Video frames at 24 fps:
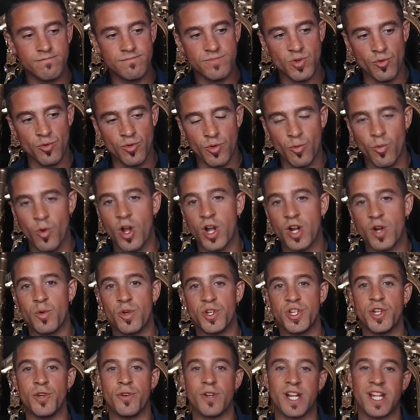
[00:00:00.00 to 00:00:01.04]
all the work we're
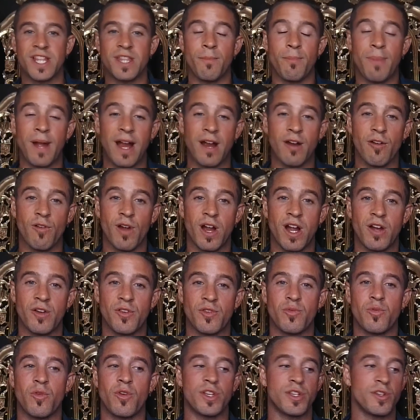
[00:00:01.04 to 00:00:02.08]
doing in the background
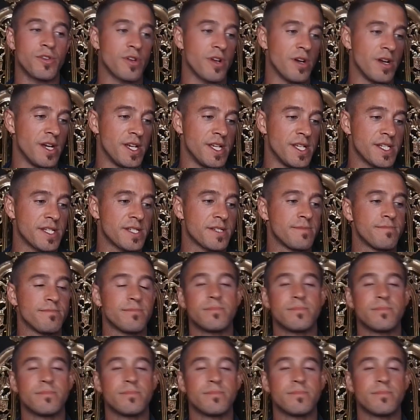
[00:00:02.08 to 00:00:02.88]
while you guys